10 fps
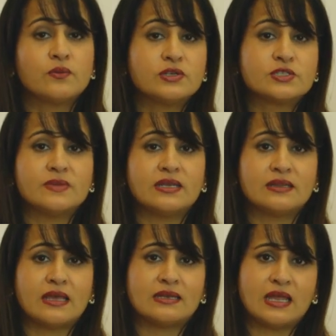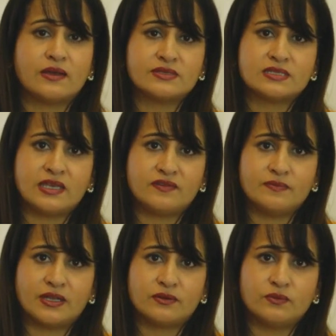which meant that now the safety
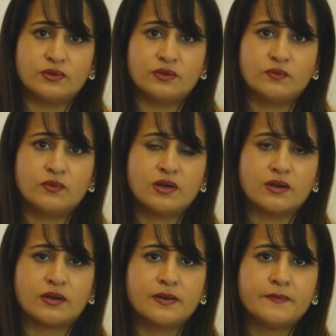button wouldn't work.